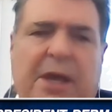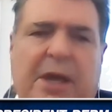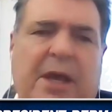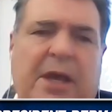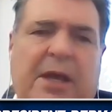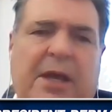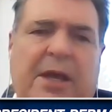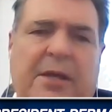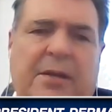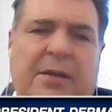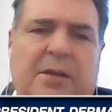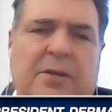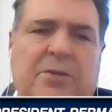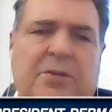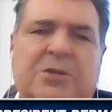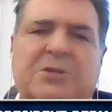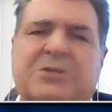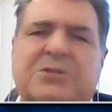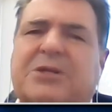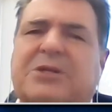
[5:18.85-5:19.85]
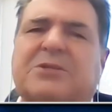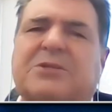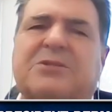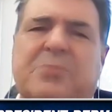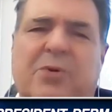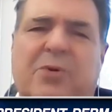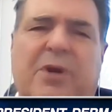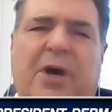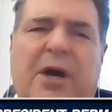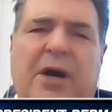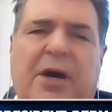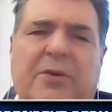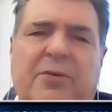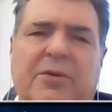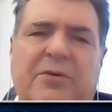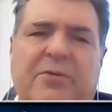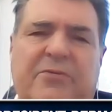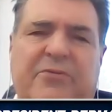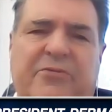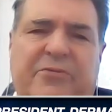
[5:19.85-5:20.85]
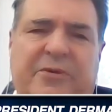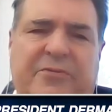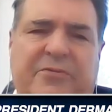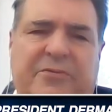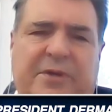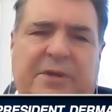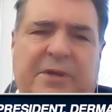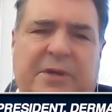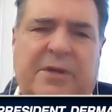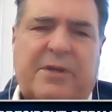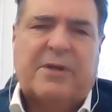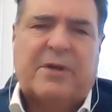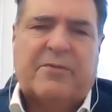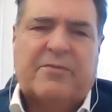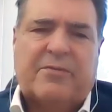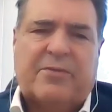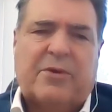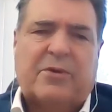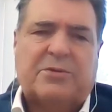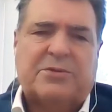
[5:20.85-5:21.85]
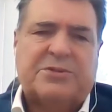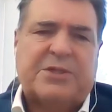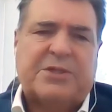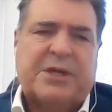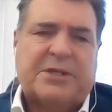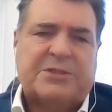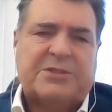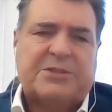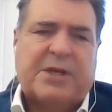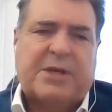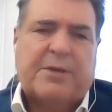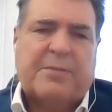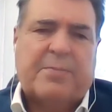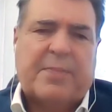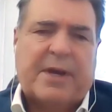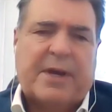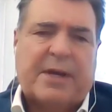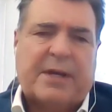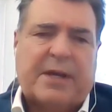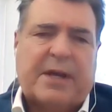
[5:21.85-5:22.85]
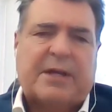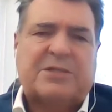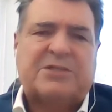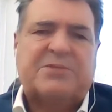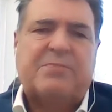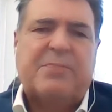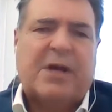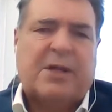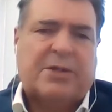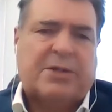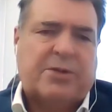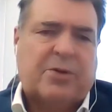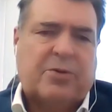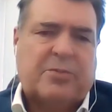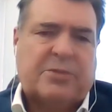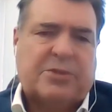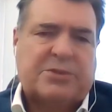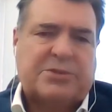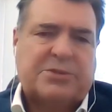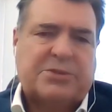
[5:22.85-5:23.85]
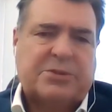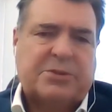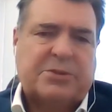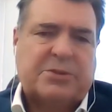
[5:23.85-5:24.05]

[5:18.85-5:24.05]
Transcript: And it looks like it's about 150 of those scans came back as melanomas,